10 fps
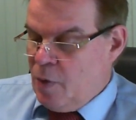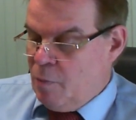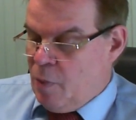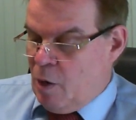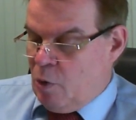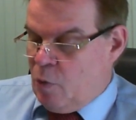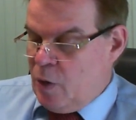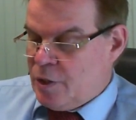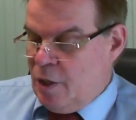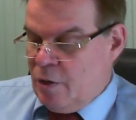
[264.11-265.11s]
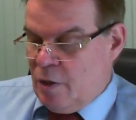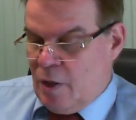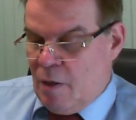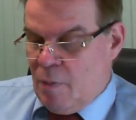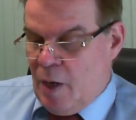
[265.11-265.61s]
by requesting that
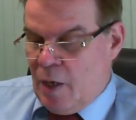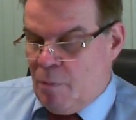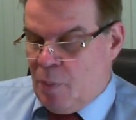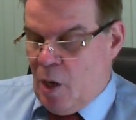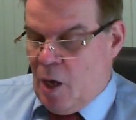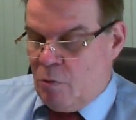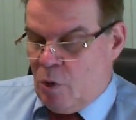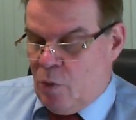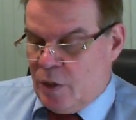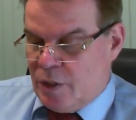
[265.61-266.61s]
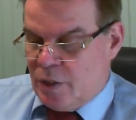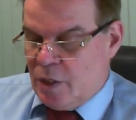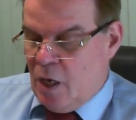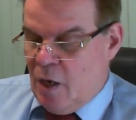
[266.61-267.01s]
they make polite requests